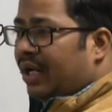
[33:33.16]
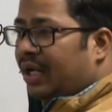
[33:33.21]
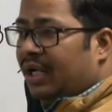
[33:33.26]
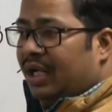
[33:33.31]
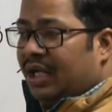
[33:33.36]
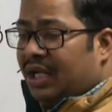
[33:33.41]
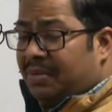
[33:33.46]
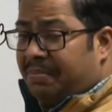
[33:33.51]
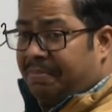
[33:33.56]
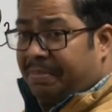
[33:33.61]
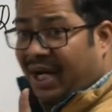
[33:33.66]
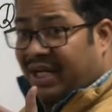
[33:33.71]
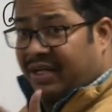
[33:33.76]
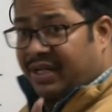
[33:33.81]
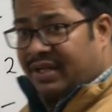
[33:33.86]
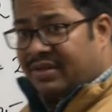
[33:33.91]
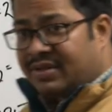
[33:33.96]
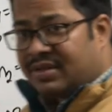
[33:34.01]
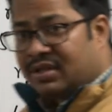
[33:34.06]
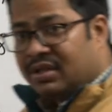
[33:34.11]
In
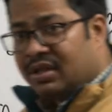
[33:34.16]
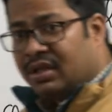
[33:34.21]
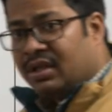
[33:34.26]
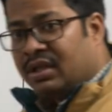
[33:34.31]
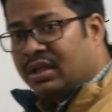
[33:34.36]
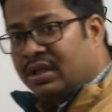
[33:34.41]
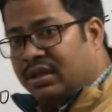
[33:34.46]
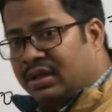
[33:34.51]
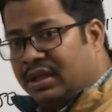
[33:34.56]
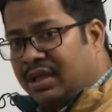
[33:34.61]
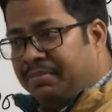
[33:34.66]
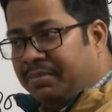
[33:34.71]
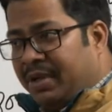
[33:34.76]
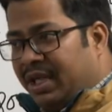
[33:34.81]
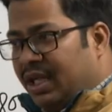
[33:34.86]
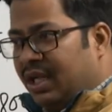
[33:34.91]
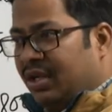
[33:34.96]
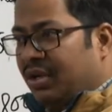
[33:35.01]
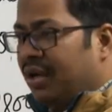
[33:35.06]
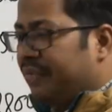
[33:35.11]
practice, the
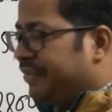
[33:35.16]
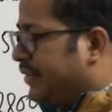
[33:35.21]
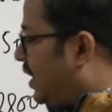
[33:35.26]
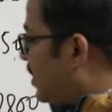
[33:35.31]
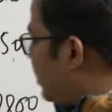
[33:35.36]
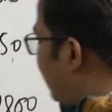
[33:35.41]
meaning of this